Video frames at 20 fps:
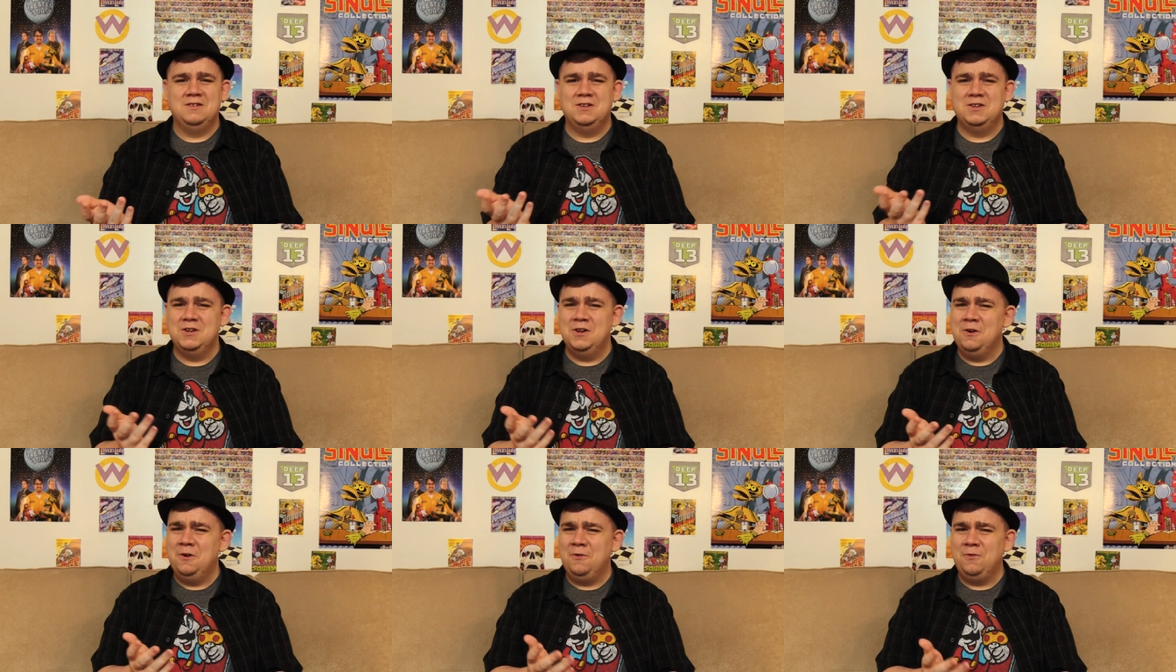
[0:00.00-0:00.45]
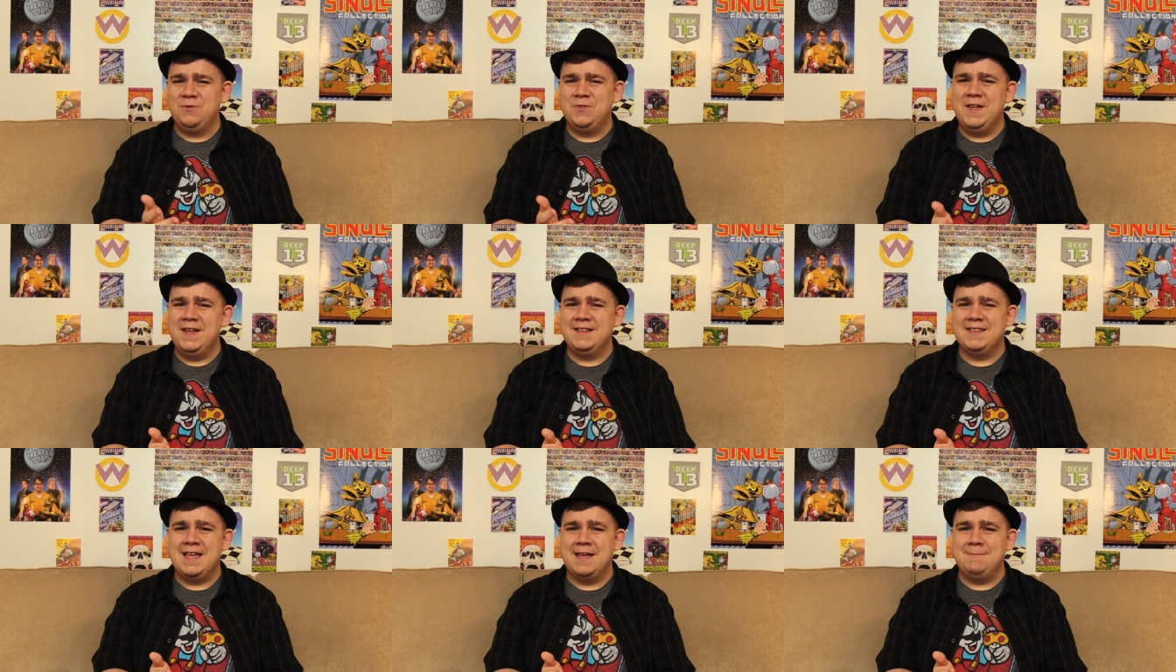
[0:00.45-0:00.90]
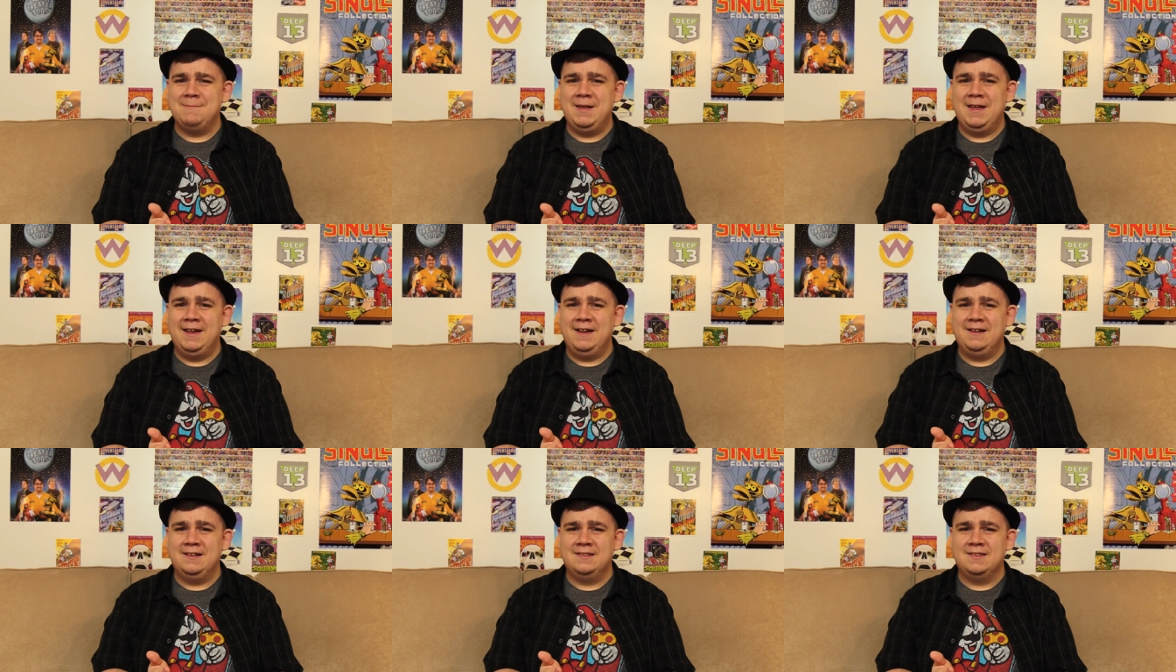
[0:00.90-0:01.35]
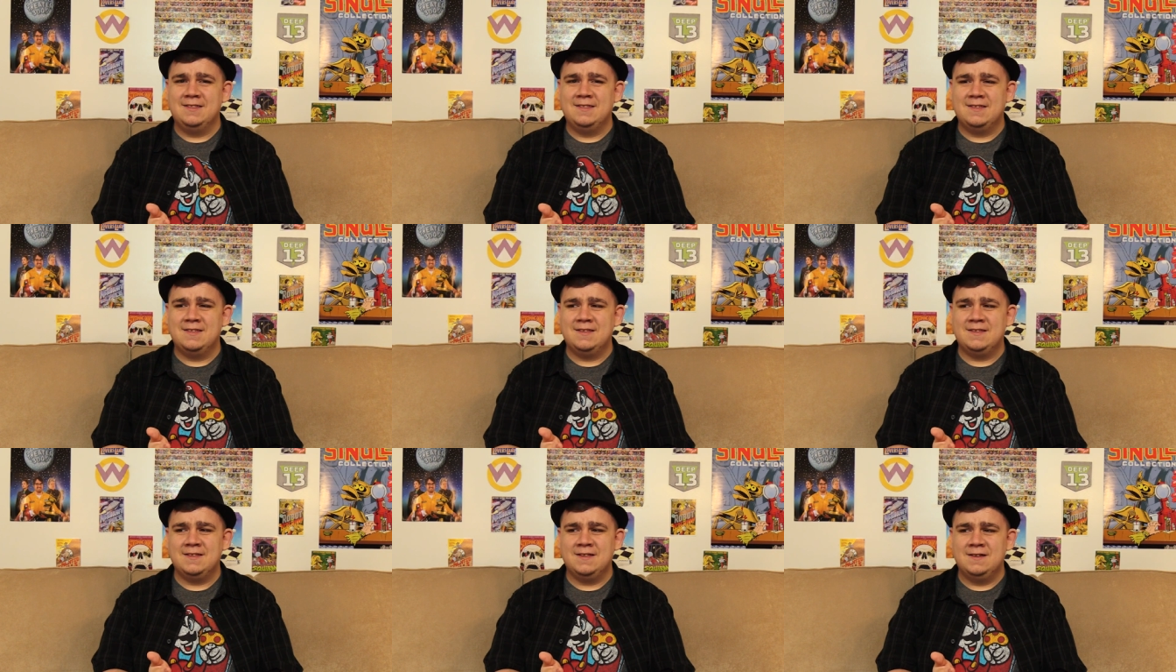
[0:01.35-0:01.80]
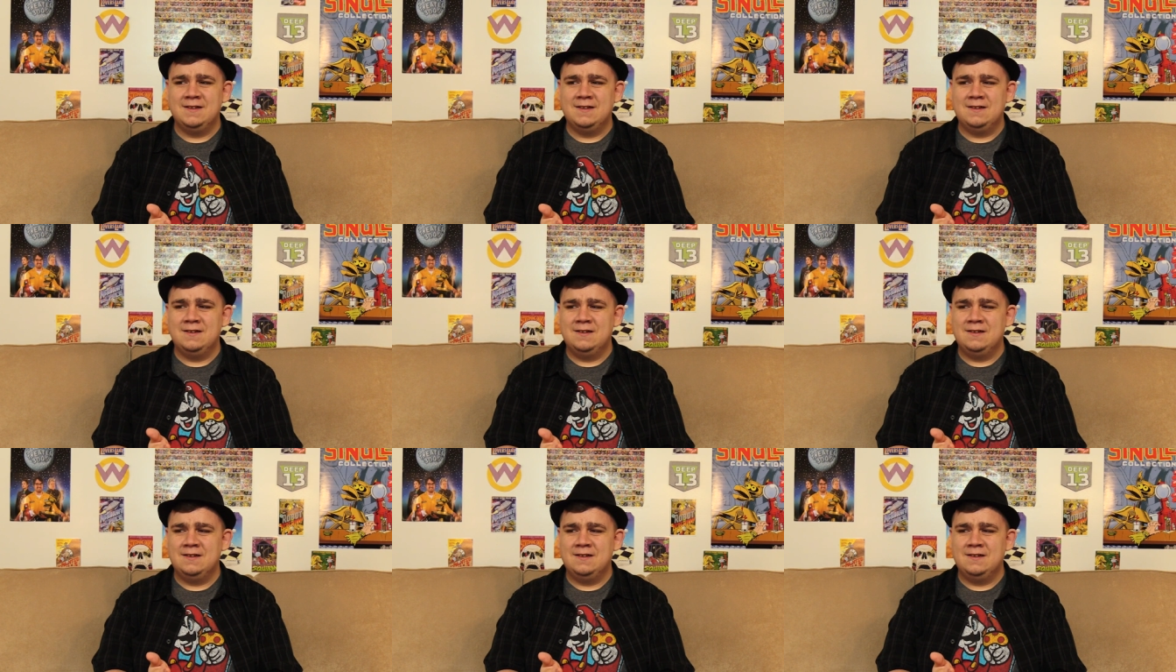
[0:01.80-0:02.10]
You don't think that means...